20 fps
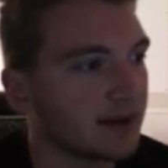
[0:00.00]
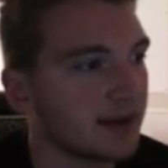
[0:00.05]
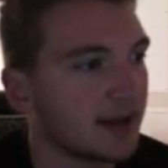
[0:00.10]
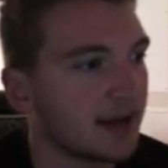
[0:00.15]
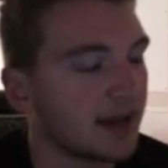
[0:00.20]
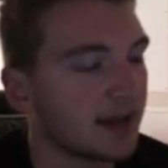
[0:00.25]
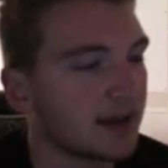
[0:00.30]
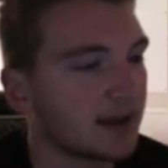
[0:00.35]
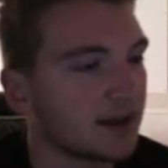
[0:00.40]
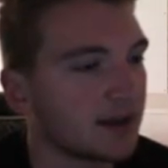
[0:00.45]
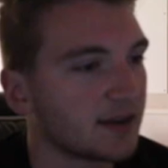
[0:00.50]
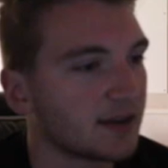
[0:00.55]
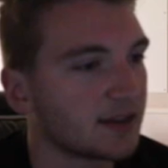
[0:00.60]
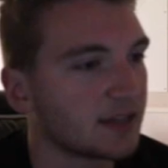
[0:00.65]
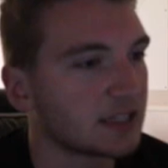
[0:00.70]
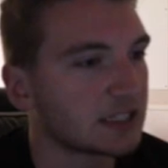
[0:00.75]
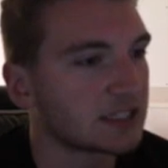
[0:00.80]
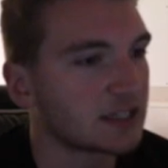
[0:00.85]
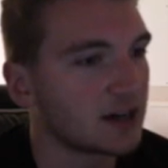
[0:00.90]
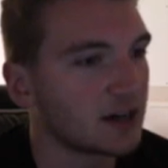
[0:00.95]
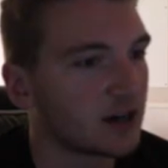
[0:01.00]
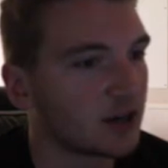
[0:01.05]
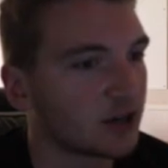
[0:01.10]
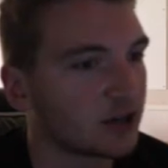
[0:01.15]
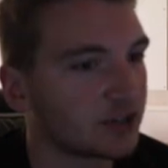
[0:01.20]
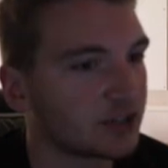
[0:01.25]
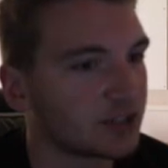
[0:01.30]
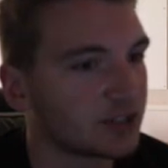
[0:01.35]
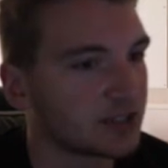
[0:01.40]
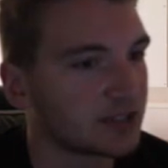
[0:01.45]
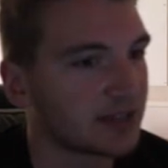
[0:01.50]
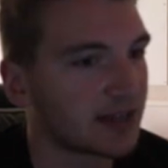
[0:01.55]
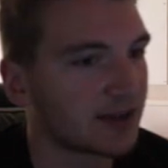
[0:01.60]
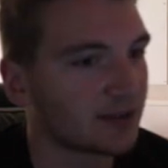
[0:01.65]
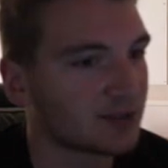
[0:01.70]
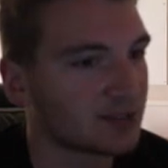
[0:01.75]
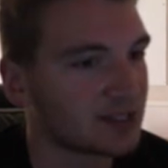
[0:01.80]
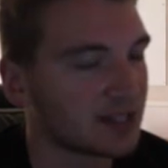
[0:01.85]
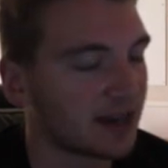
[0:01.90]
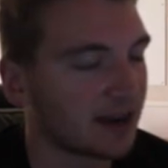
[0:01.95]
and this card is just
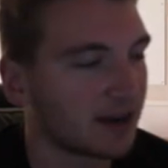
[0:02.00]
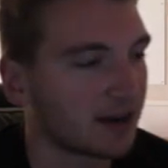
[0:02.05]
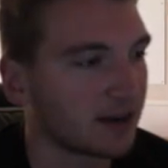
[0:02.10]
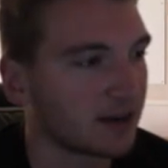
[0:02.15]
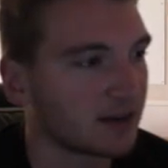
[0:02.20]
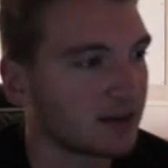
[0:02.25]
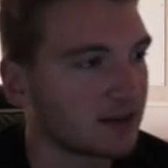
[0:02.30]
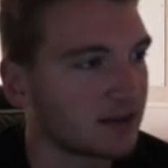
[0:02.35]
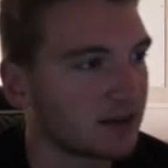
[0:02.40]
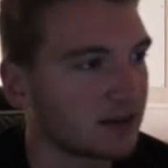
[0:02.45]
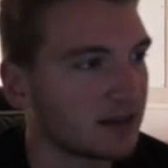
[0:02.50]
outstanding.